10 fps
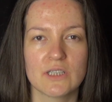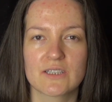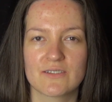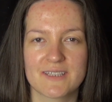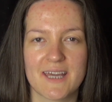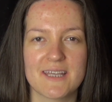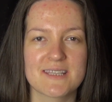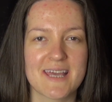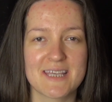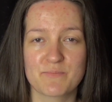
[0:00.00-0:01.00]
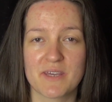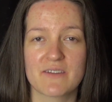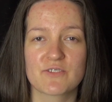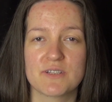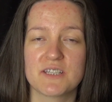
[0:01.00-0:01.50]
it contains
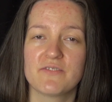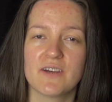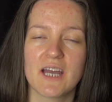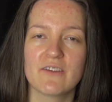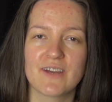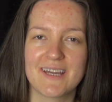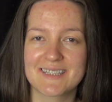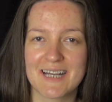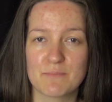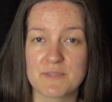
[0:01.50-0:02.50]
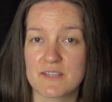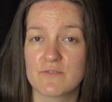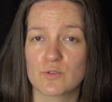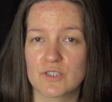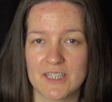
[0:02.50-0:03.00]
SPF 25 and comes in
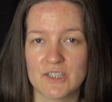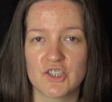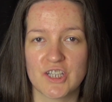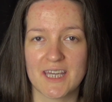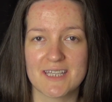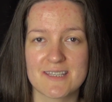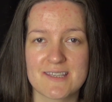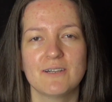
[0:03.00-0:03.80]
14 shades.